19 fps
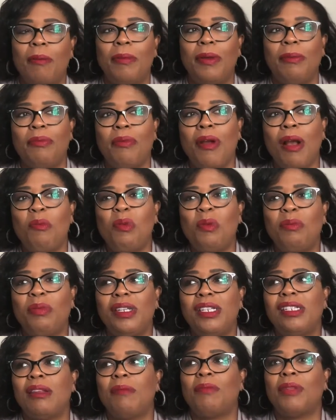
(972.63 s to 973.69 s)
But probably
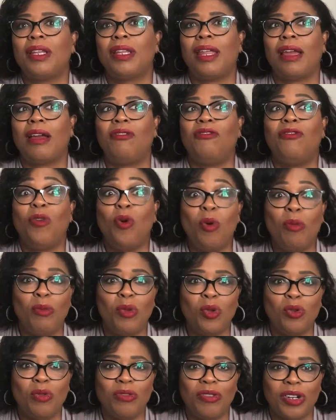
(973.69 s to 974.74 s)
something like a full
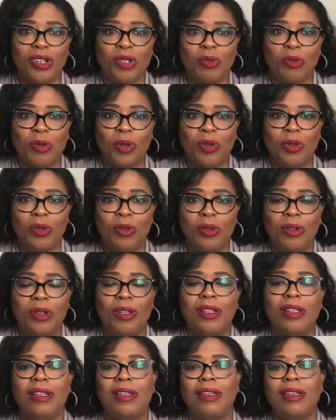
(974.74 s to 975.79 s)
moon ritual,
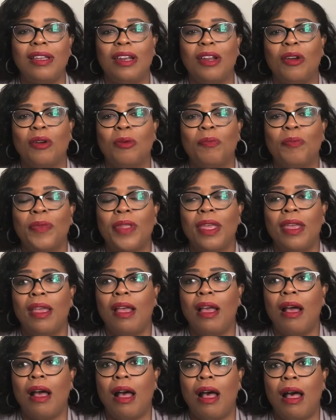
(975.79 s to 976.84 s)
you know,
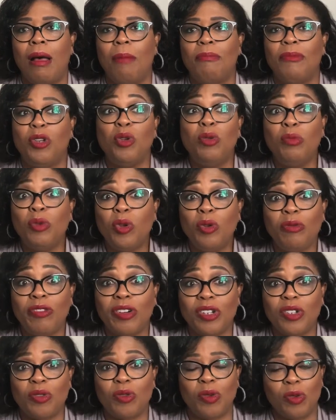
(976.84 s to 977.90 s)
um, new moon
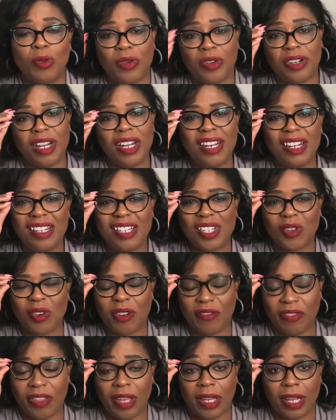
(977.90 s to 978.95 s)
ritual or any sort
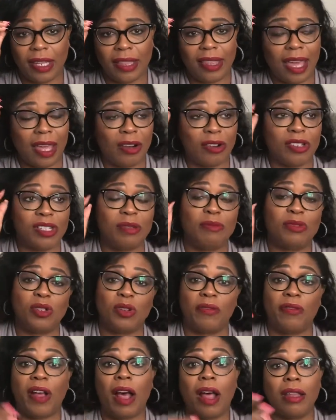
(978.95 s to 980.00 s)
of thing like that or some
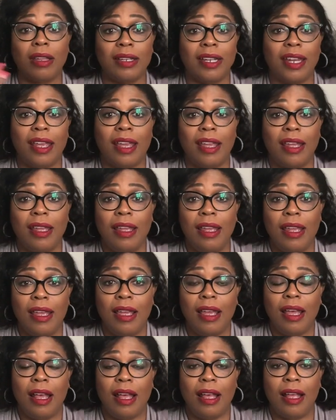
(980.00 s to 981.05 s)
sort of holiday
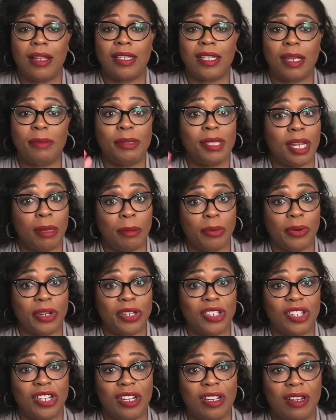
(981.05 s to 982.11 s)
uh, type
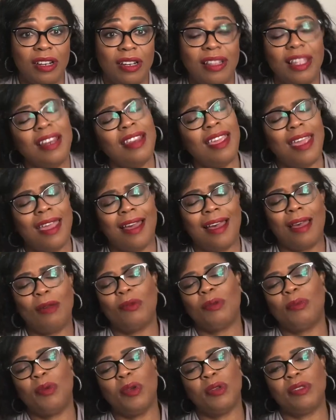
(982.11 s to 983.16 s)
celebration, then yeah, I
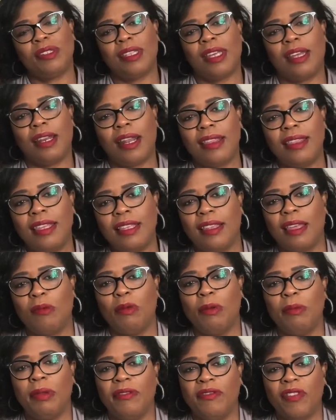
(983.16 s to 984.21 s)
would post that. I think that
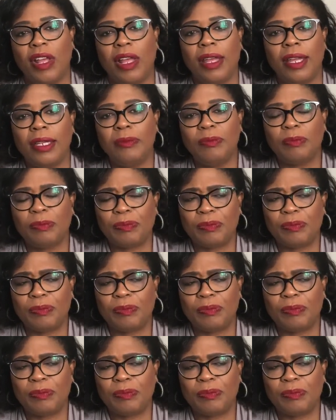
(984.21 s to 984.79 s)
would be fine.